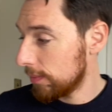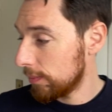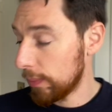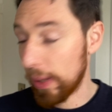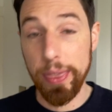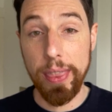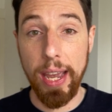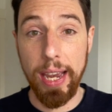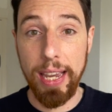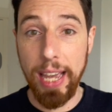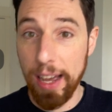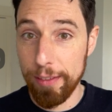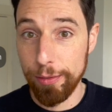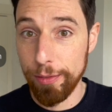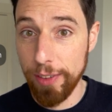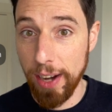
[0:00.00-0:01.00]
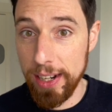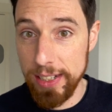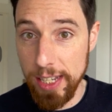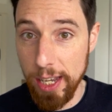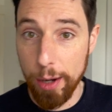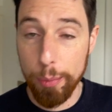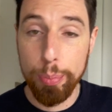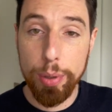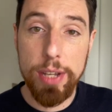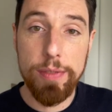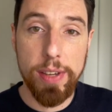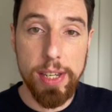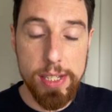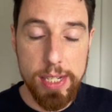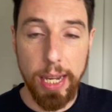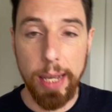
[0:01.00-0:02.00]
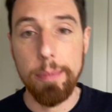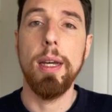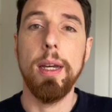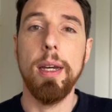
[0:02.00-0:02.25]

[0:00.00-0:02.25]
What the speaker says: when they haven't flagged it up previously.